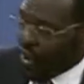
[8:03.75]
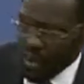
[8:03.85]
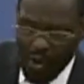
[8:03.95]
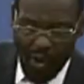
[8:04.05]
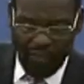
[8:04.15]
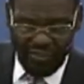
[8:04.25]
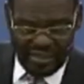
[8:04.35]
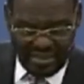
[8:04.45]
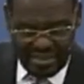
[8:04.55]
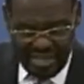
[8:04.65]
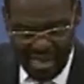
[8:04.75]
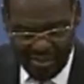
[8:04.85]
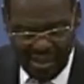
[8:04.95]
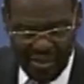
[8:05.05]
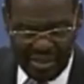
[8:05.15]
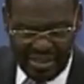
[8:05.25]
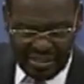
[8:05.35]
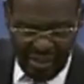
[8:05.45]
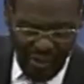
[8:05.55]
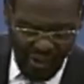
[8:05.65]
all things in common. Y'all getting
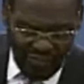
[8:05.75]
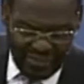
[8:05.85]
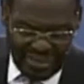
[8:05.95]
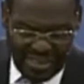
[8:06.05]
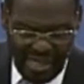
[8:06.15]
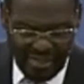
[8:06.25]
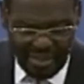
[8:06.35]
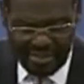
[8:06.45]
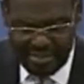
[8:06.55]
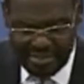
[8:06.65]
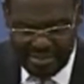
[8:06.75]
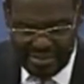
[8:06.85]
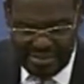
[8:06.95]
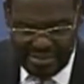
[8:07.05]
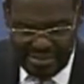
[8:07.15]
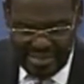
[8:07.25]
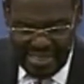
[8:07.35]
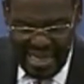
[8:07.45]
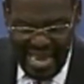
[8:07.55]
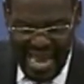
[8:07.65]
this? All things in common.
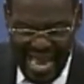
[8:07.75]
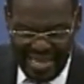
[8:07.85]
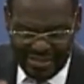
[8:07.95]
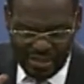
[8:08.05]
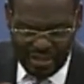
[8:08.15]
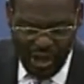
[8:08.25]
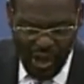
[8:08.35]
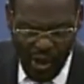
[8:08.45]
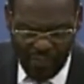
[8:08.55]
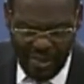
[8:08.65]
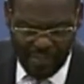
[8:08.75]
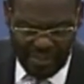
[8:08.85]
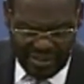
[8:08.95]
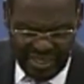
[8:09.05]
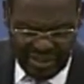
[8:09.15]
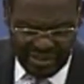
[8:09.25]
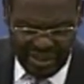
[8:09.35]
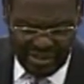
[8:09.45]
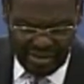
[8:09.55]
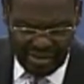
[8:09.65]
And sold their
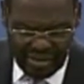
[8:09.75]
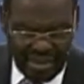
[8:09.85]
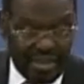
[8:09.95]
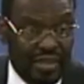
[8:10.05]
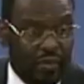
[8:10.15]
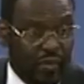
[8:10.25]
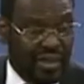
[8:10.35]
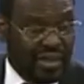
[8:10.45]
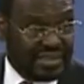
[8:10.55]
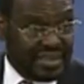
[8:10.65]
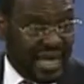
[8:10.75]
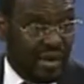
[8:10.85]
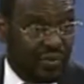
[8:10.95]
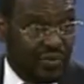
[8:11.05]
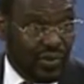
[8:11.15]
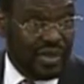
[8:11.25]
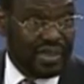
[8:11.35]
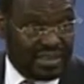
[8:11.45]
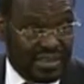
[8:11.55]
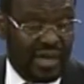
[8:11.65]
possessions what did they sell? No, they
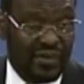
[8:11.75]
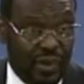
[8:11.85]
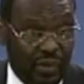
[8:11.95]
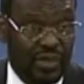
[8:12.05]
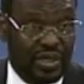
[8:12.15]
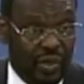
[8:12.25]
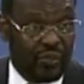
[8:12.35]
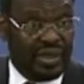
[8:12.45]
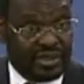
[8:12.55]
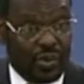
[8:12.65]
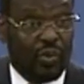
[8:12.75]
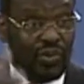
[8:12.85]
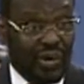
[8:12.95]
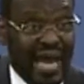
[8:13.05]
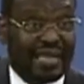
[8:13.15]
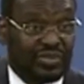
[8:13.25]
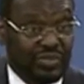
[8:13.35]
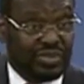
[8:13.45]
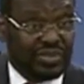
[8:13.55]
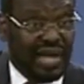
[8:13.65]
didn't sell their only coat, they sold their
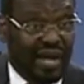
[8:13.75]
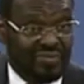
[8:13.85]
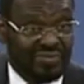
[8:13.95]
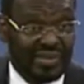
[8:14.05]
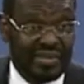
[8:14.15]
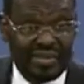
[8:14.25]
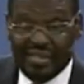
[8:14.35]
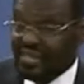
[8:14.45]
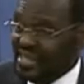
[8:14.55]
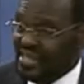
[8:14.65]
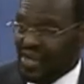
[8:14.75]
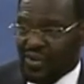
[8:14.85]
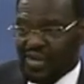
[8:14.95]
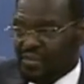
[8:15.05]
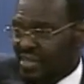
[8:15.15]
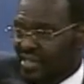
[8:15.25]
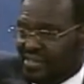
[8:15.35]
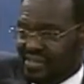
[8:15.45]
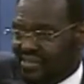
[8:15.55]
extra stuff. Can y'all hear me?